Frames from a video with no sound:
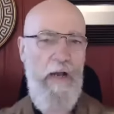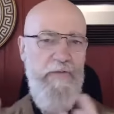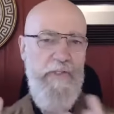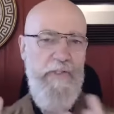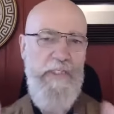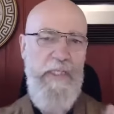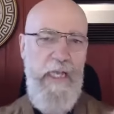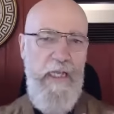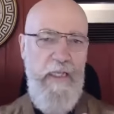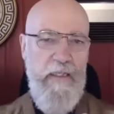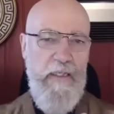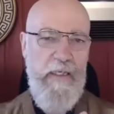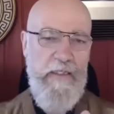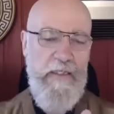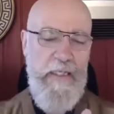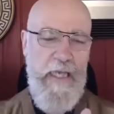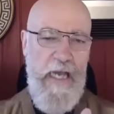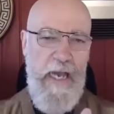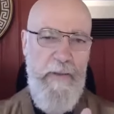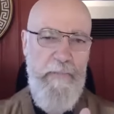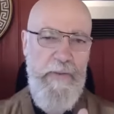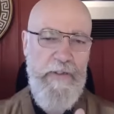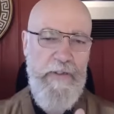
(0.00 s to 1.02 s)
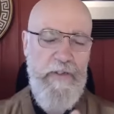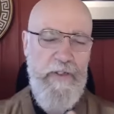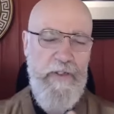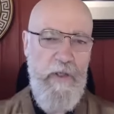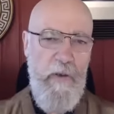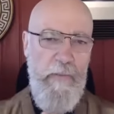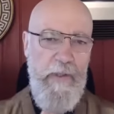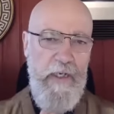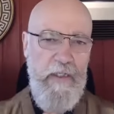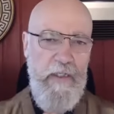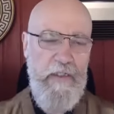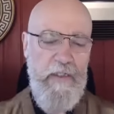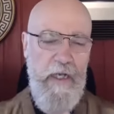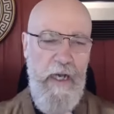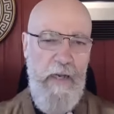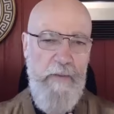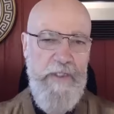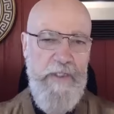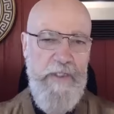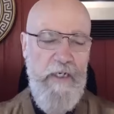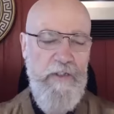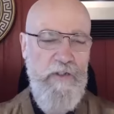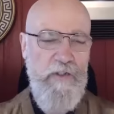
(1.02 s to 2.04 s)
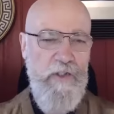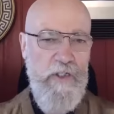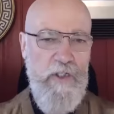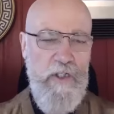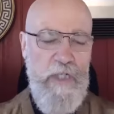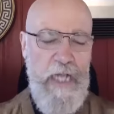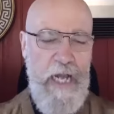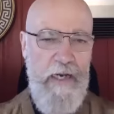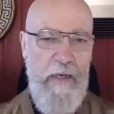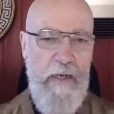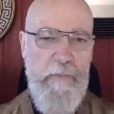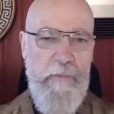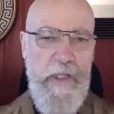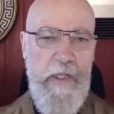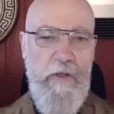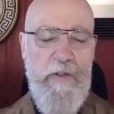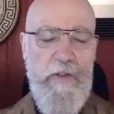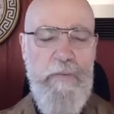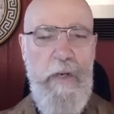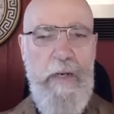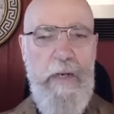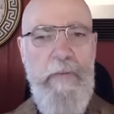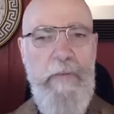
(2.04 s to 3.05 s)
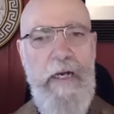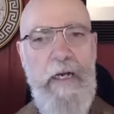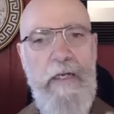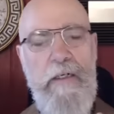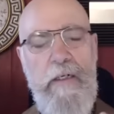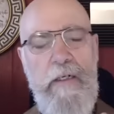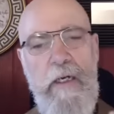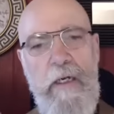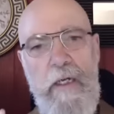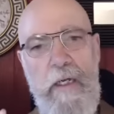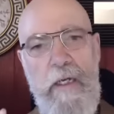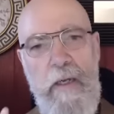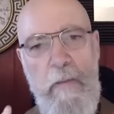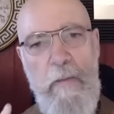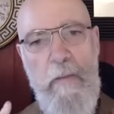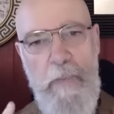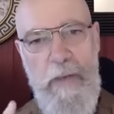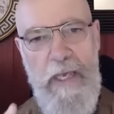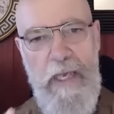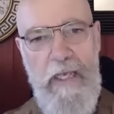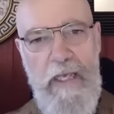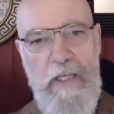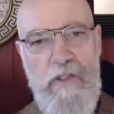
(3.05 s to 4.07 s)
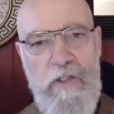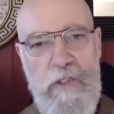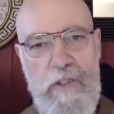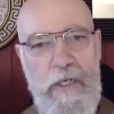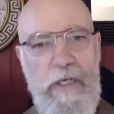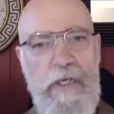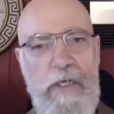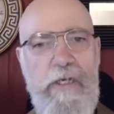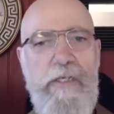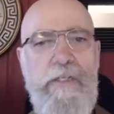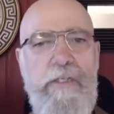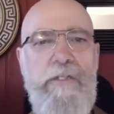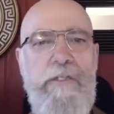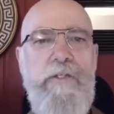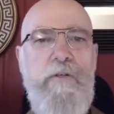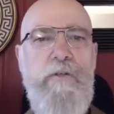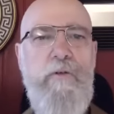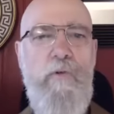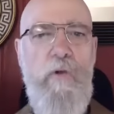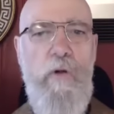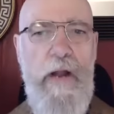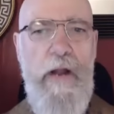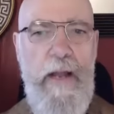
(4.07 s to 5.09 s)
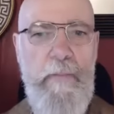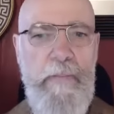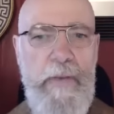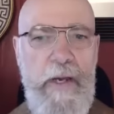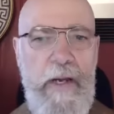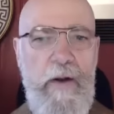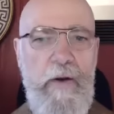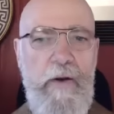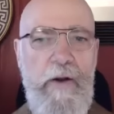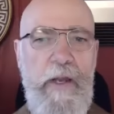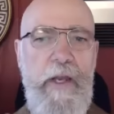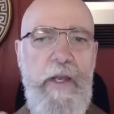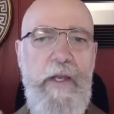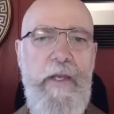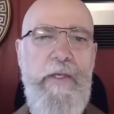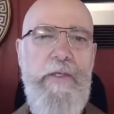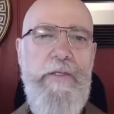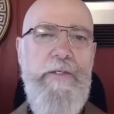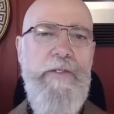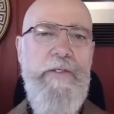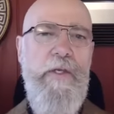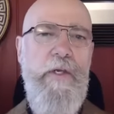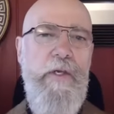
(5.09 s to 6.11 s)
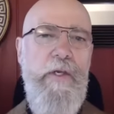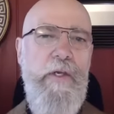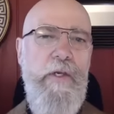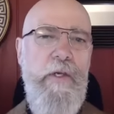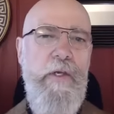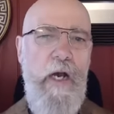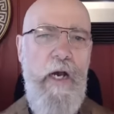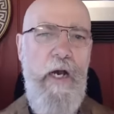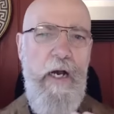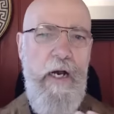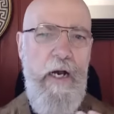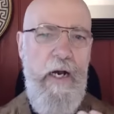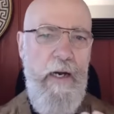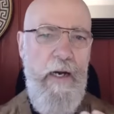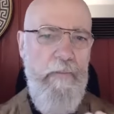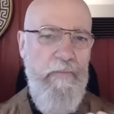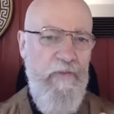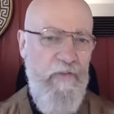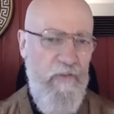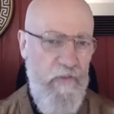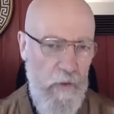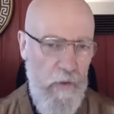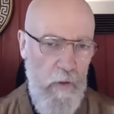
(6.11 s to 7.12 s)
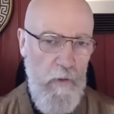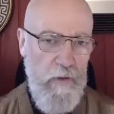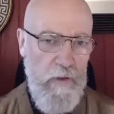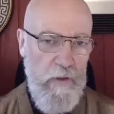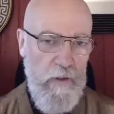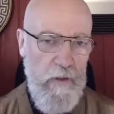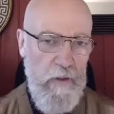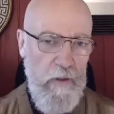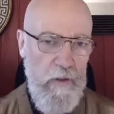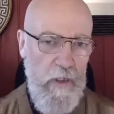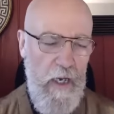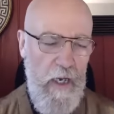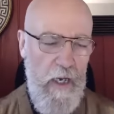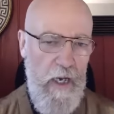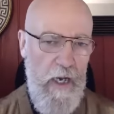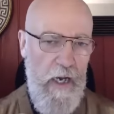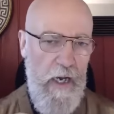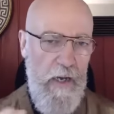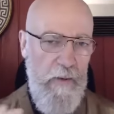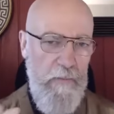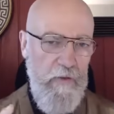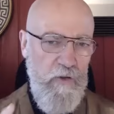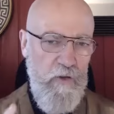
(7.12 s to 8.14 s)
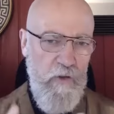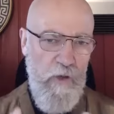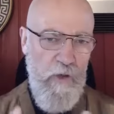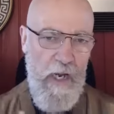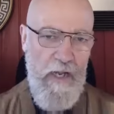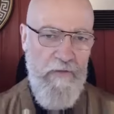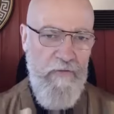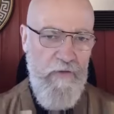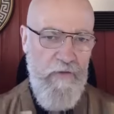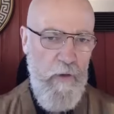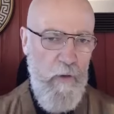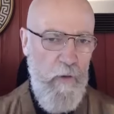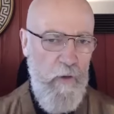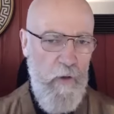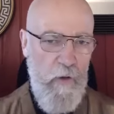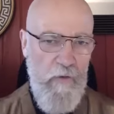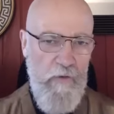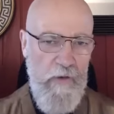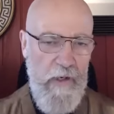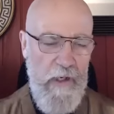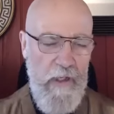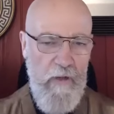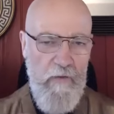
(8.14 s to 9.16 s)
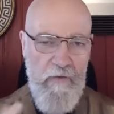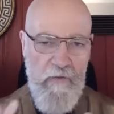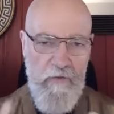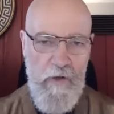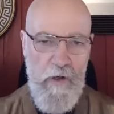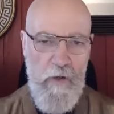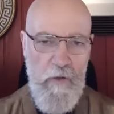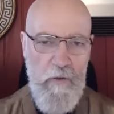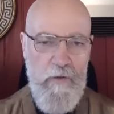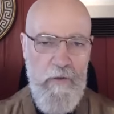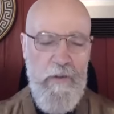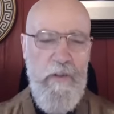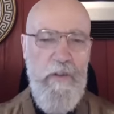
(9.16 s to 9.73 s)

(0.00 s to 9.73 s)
seen this happen so many times, and it just kind of blows my mind. Peaches, cranberries, fruit, dried fruit or real fruit,